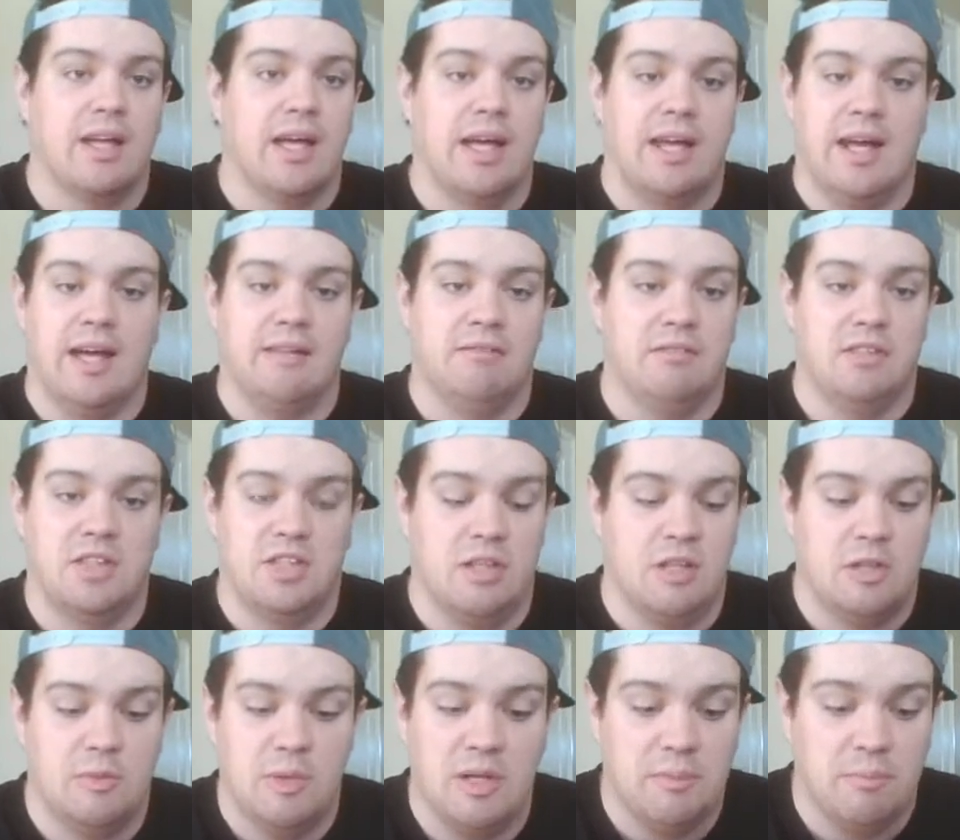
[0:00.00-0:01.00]
and it
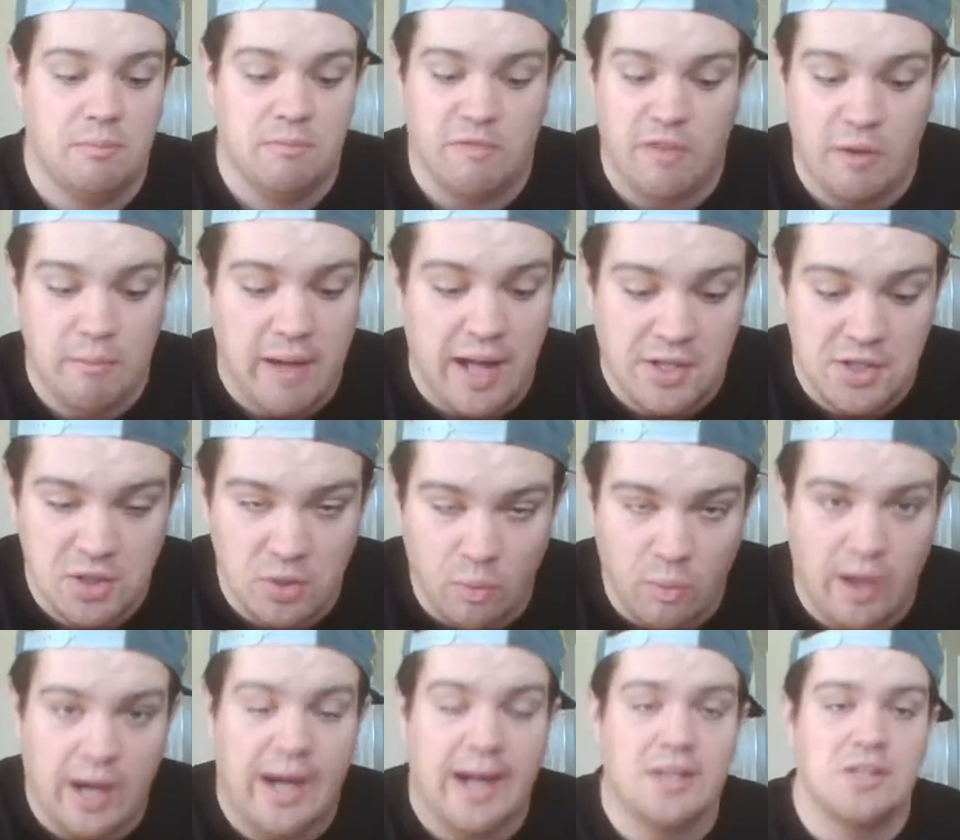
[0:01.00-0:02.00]
should be a fun match to
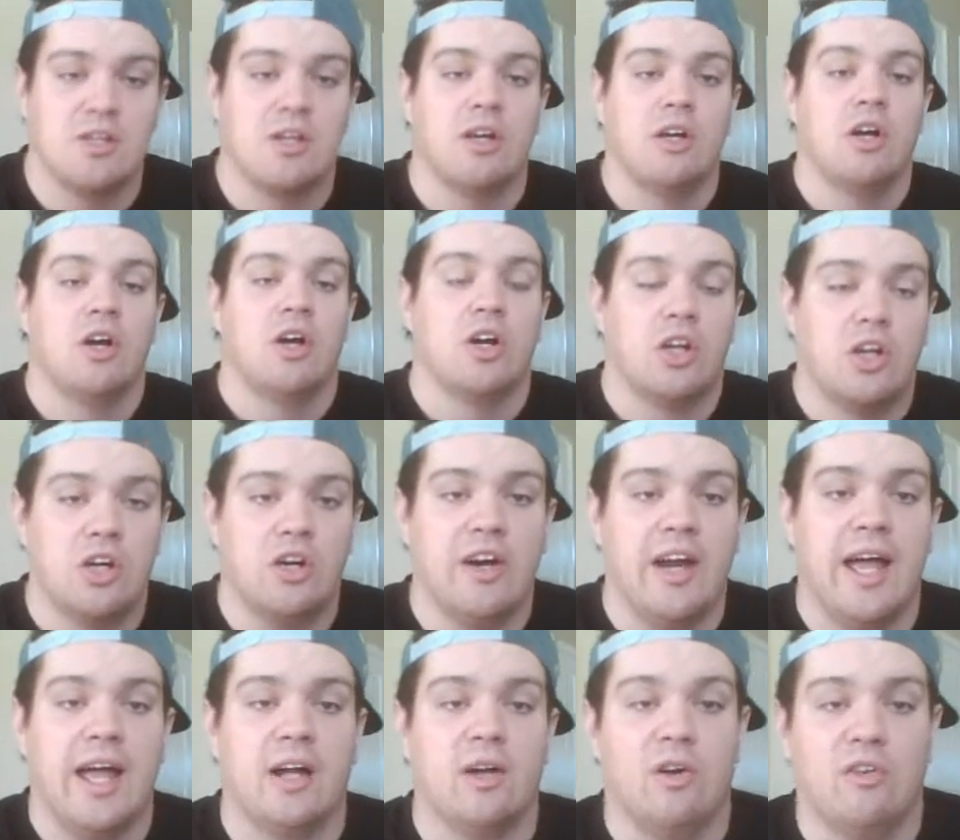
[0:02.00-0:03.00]
watch,
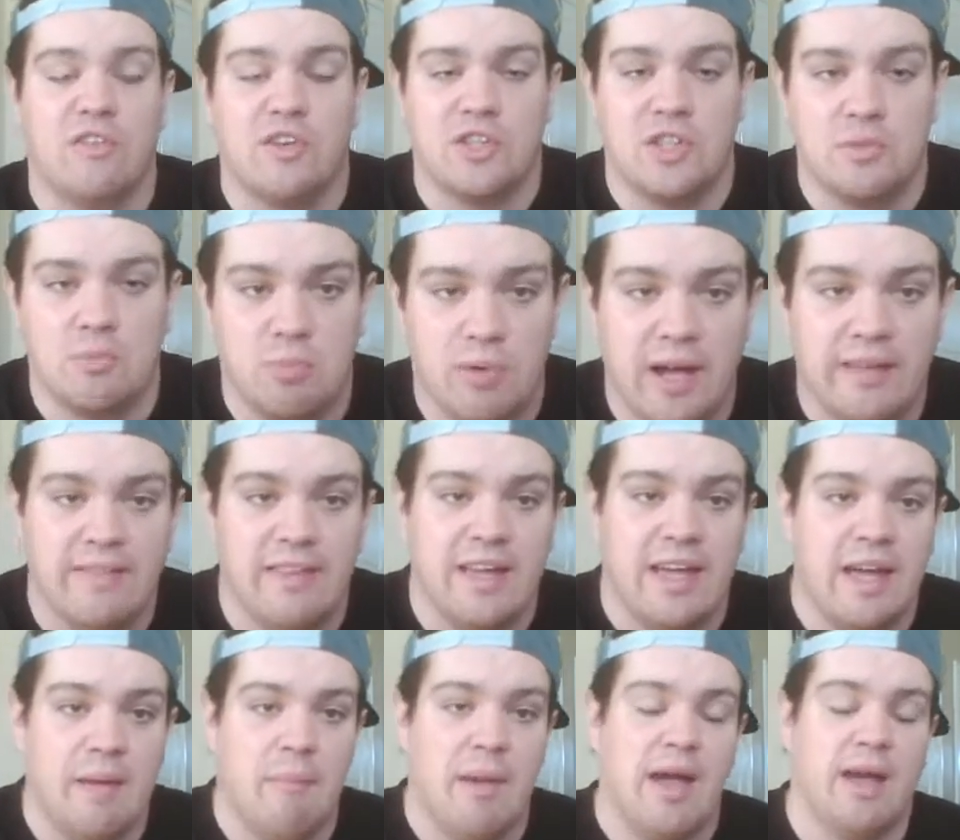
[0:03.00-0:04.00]
Kurt Angle versus Bret the
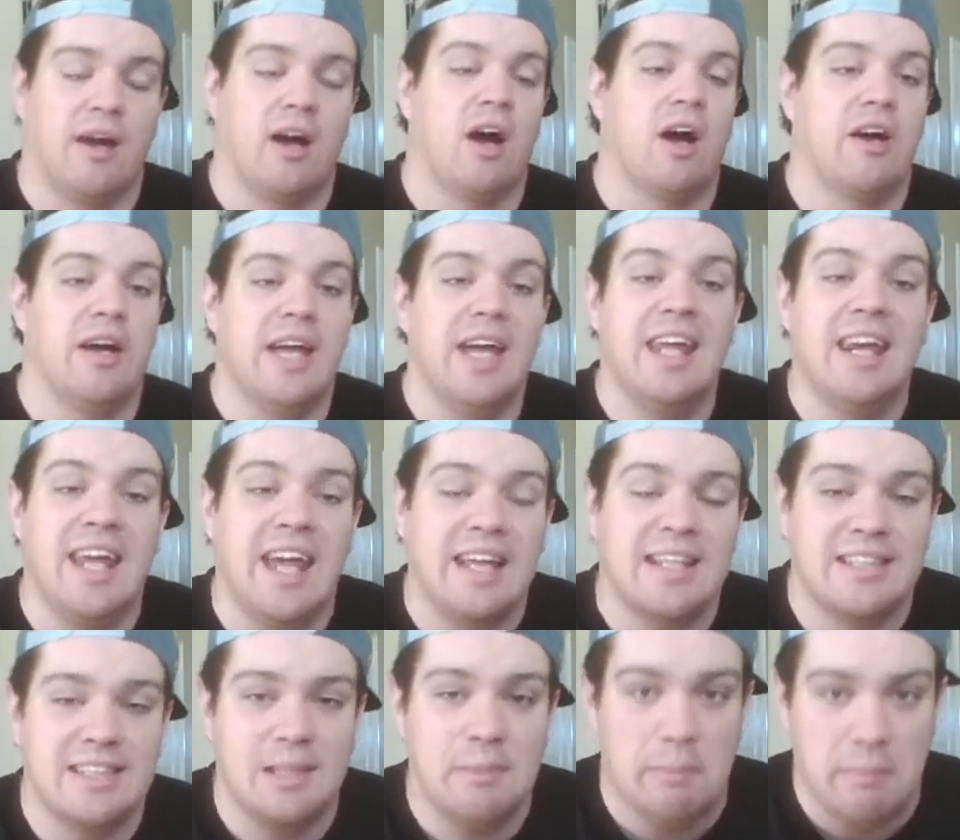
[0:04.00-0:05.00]
Hitman Hart in
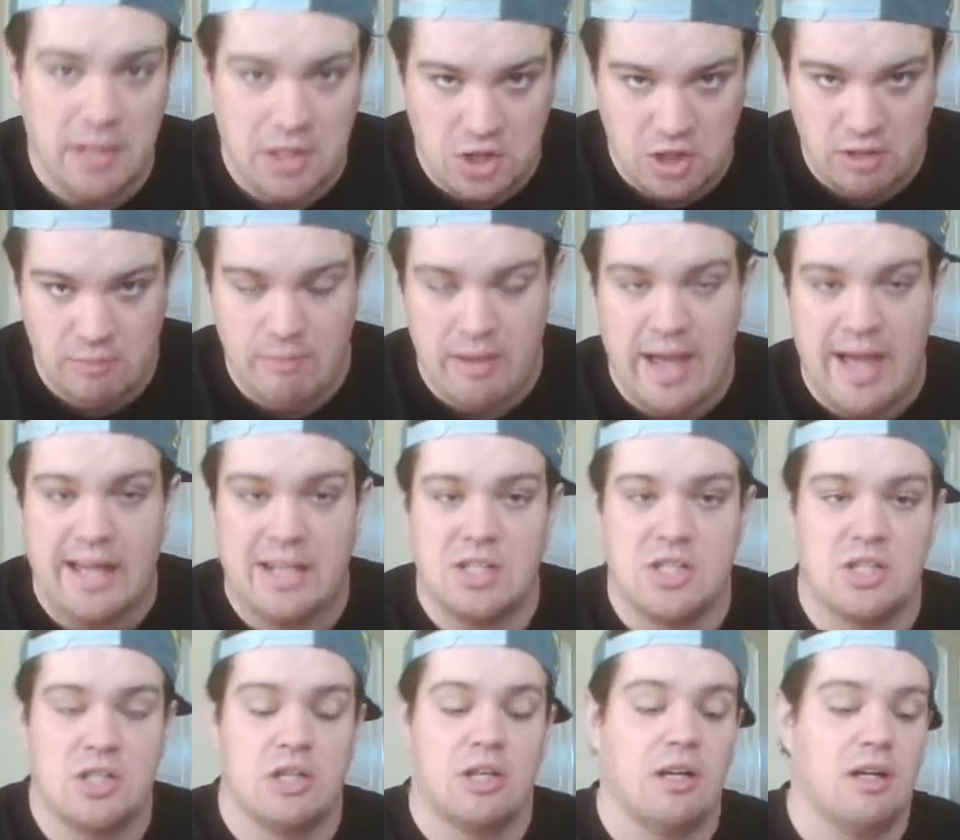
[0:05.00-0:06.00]
a submission
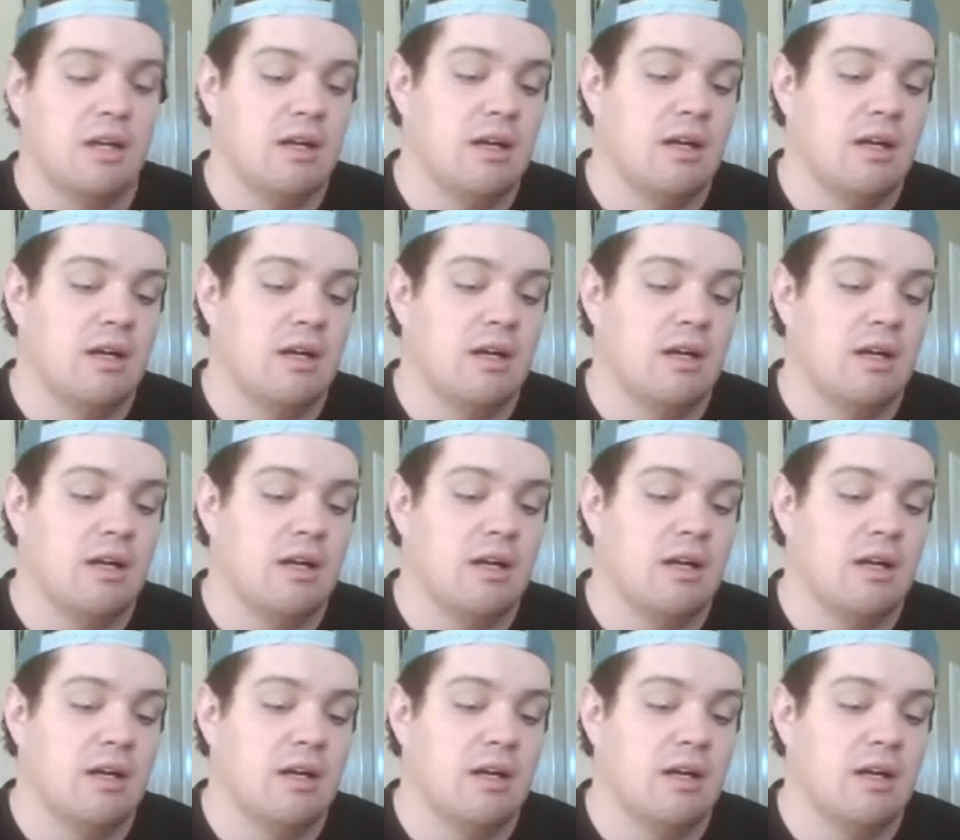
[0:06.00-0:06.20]
match.